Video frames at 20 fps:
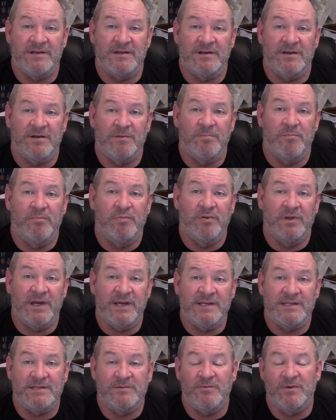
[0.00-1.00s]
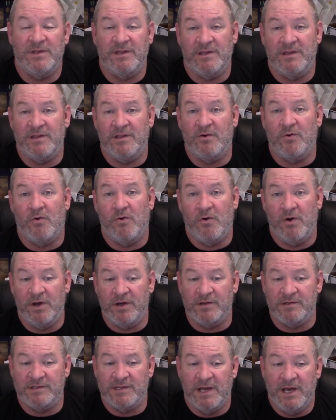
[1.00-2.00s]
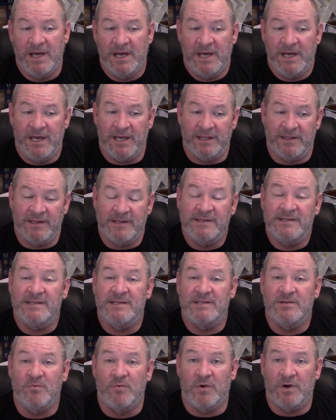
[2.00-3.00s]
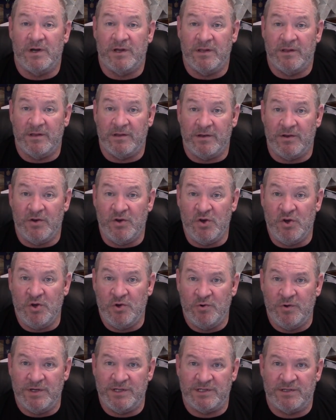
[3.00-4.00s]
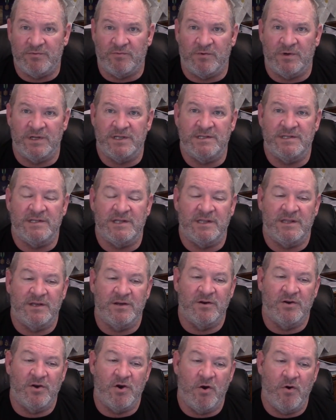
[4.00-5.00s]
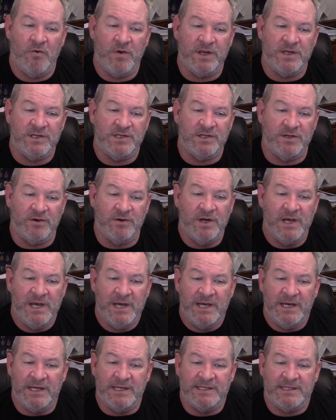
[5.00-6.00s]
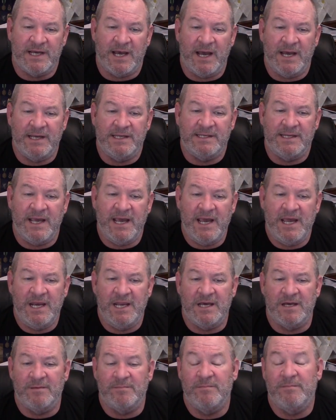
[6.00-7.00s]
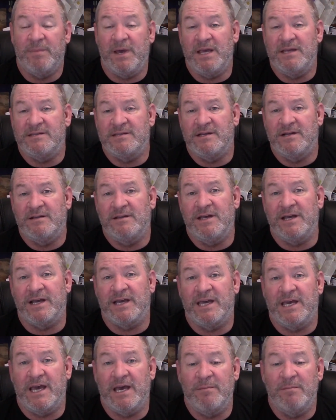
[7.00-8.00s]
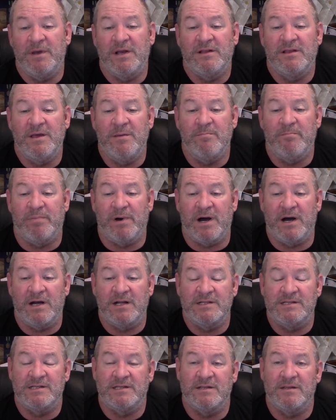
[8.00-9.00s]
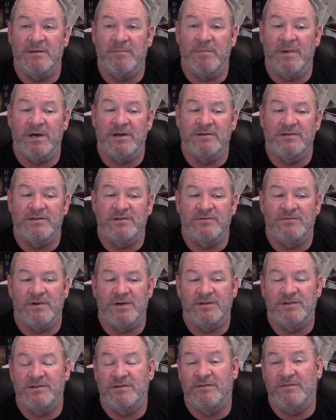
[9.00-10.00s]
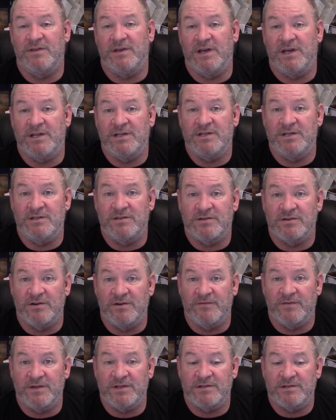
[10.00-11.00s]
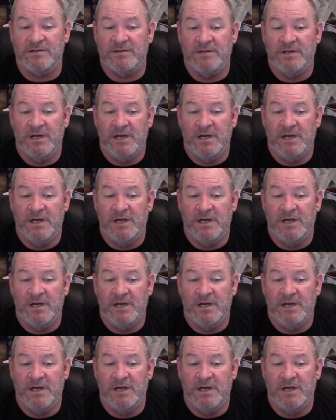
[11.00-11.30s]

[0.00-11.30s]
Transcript: that are placed within the oils. And this is one of the newest ones that they're going to. And titanium, basically it chemically bonds to the metal structure of the engine surface.